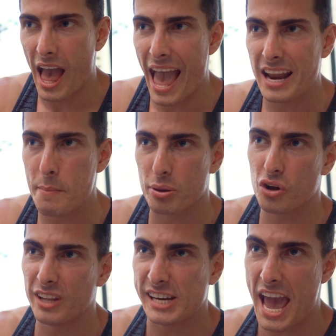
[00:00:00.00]
And I put
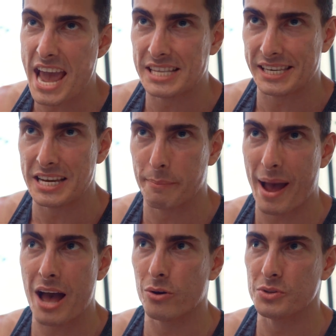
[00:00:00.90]
on like 18
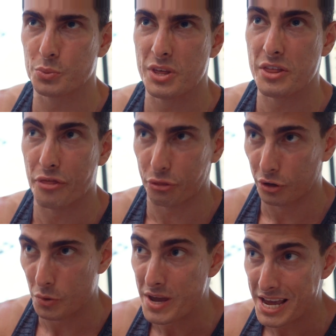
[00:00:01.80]
pounds within
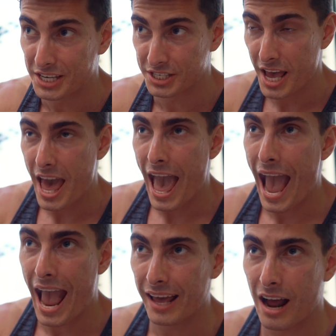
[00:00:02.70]
three weeks
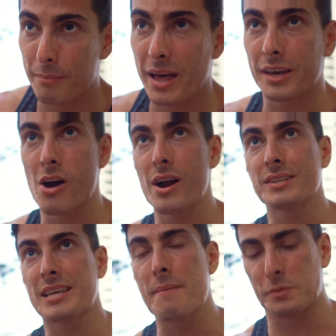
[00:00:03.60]
and I'm like, all
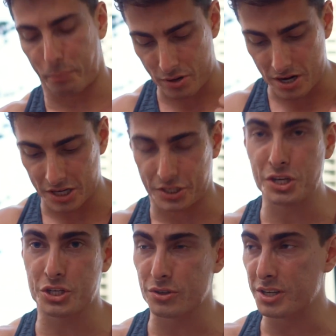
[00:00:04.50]
right, time to put on a
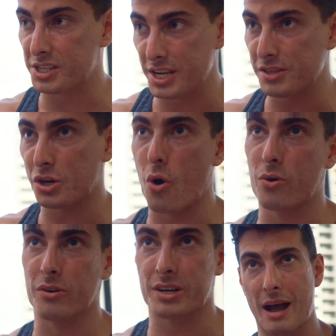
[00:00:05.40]
t-shirt and sit in the
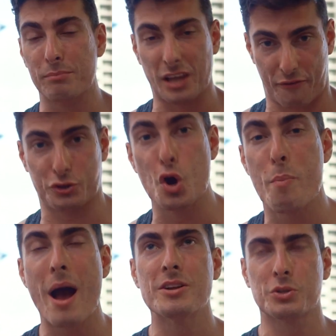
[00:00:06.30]
corner. I'm like two
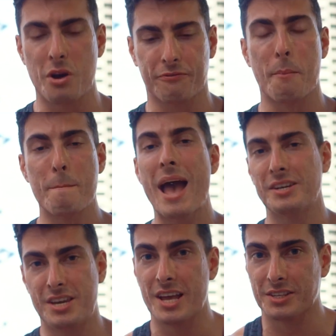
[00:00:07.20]
pounds away from
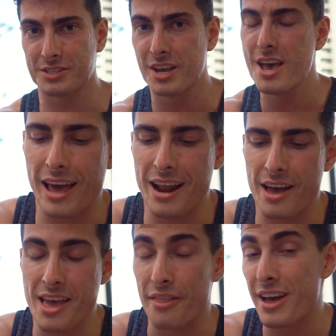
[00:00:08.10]
man tits. And I,
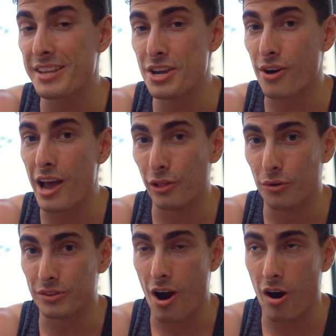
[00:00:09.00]
yeah, that year I
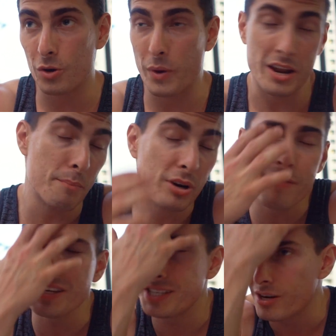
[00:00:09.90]
learned the hard way. In
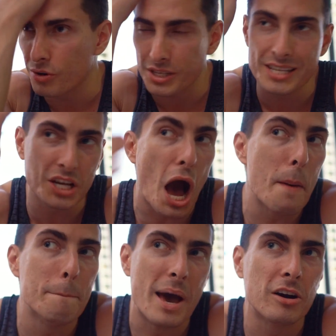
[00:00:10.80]
previous years, it's
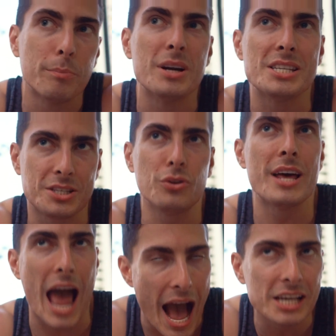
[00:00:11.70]
gotten better, but it still,
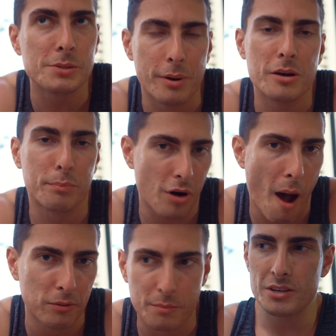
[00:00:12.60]
it has been a
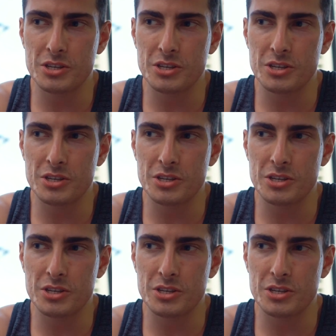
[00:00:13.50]
problem.